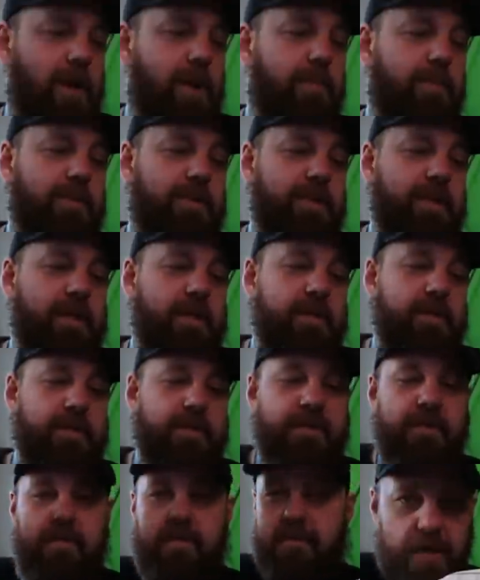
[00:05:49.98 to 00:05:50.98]

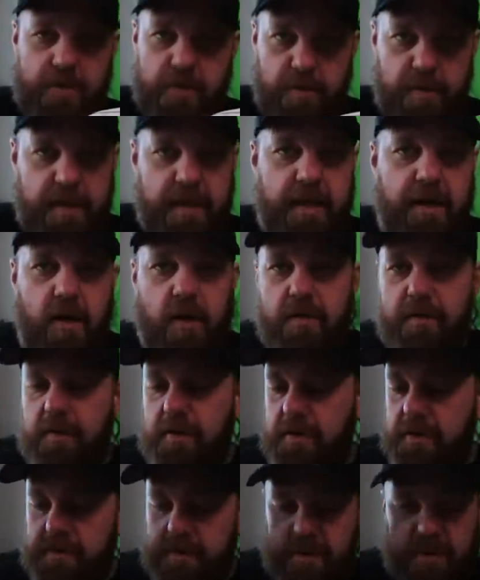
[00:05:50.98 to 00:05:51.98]
represents winter being
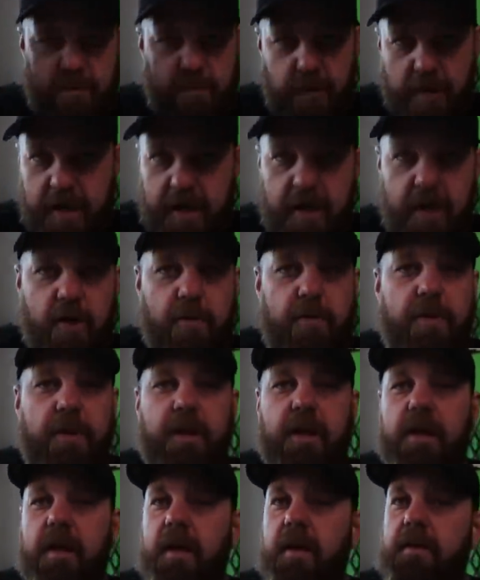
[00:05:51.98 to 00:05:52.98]
over, spring
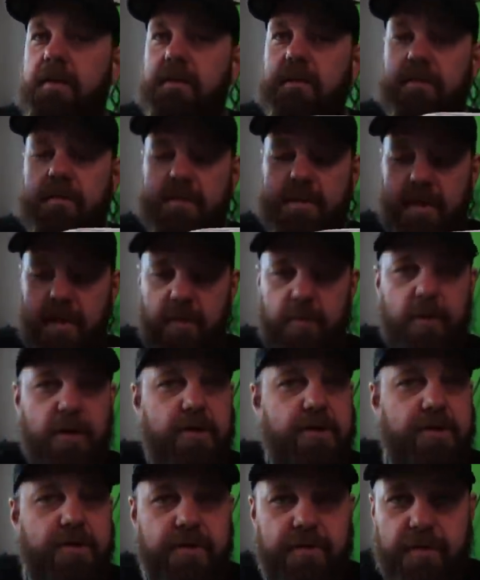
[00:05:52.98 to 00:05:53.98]
coming in,
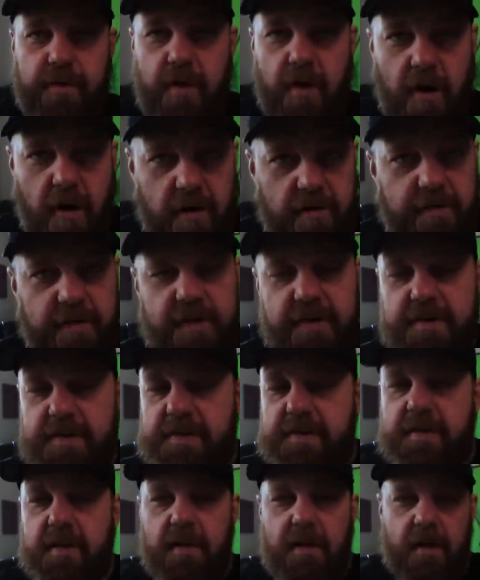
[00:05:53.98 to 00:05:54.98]
celebration of the
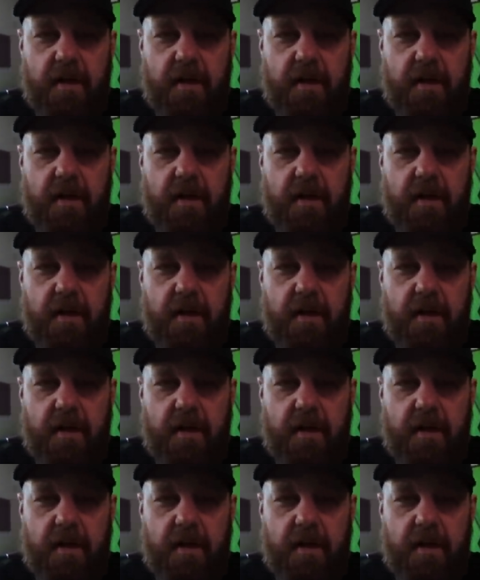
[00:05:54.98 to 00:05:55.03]
harvest,